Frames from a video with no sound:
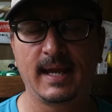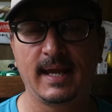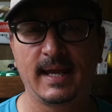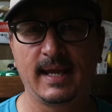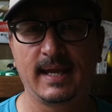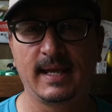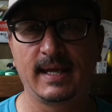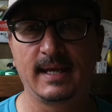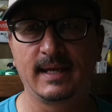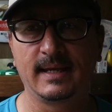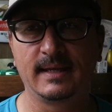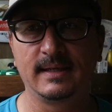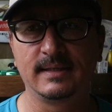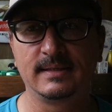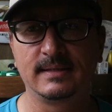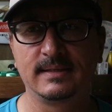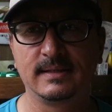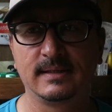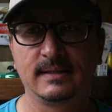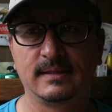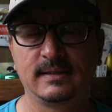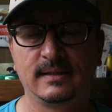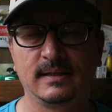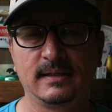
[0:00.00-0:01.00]

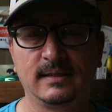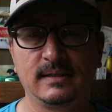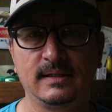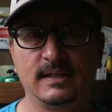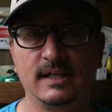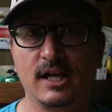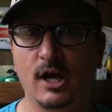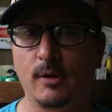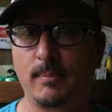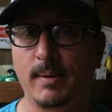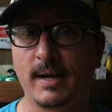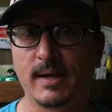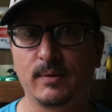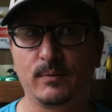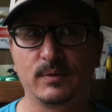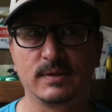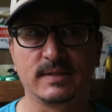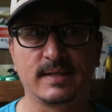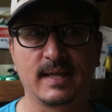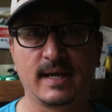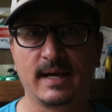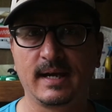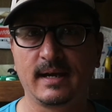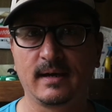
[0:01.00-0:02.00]
and nobody
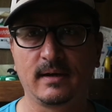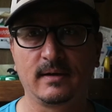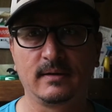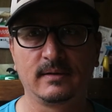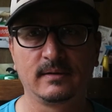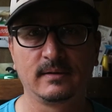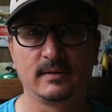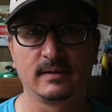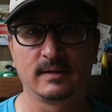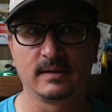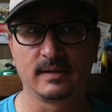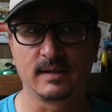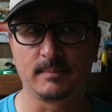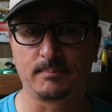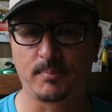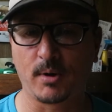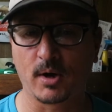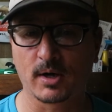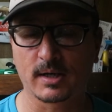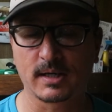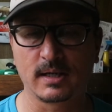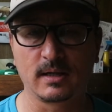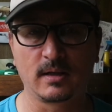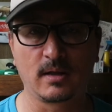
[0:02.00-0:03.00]
was there. The
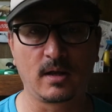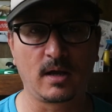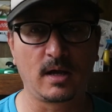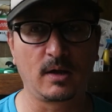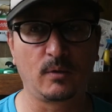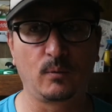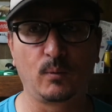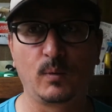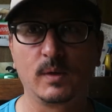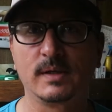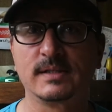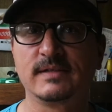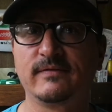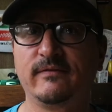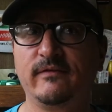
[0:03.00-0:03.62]
parking lot was